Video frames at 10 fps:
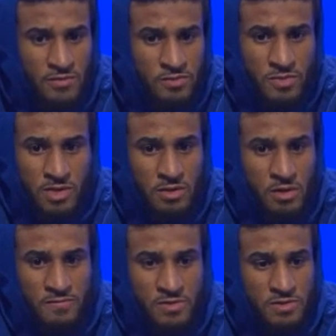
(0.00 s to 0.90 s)
have so many
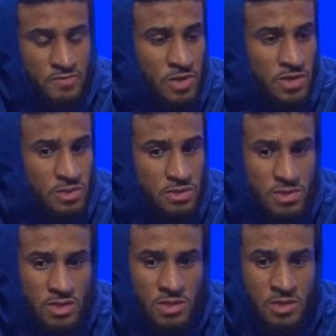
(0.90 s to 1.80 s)
offensive threats,
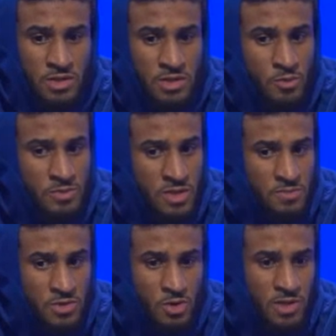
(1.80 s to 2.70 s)
and it opens
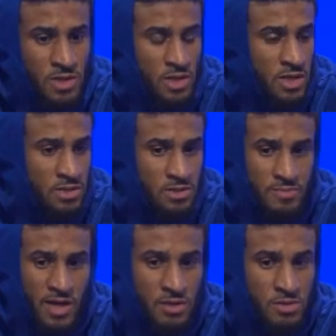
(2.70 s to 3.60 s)
up so many lanes
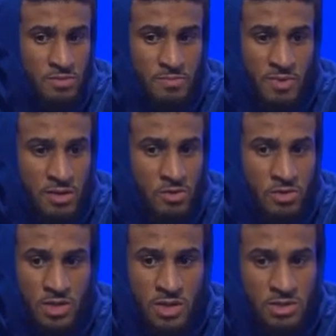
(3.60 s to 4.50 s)
and back
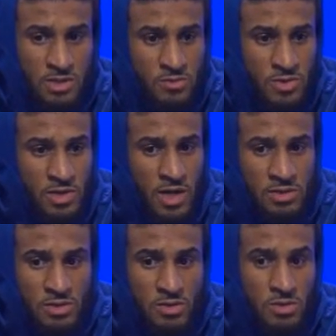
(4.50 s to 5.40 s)
backdoor cuts and
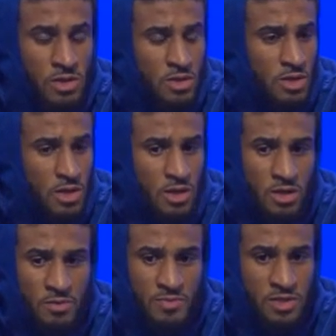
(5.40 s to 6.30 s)
whatnot. So
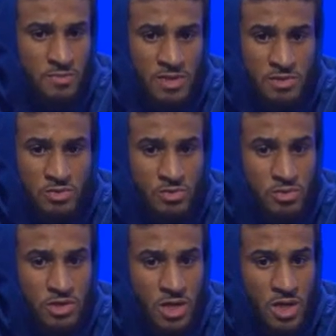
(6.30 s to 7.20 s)
uh, teammates do a
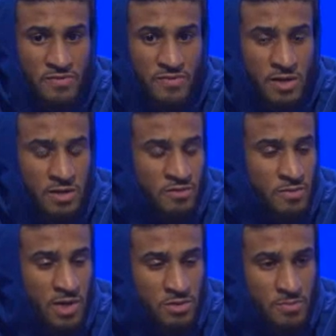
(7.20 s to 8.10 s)
great job of finding
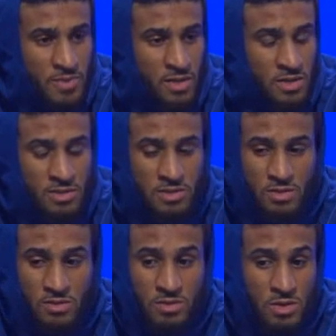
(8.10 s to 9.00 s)
everybody on the back cut.
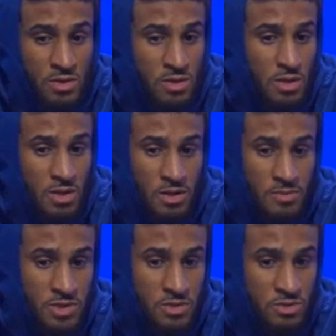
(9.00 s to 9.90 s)
So
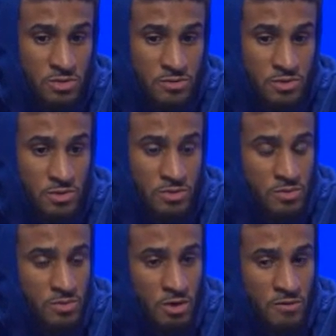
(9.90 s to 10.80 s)
um, just showing, you know,
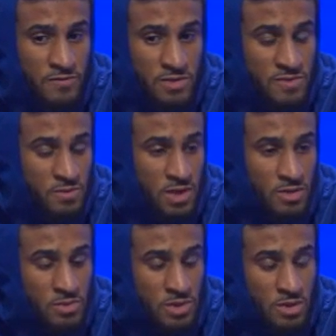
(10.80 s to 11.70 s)
offensively what I
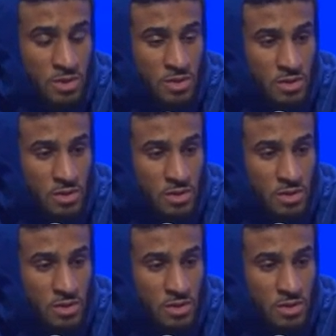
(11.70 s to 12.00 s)
can bring.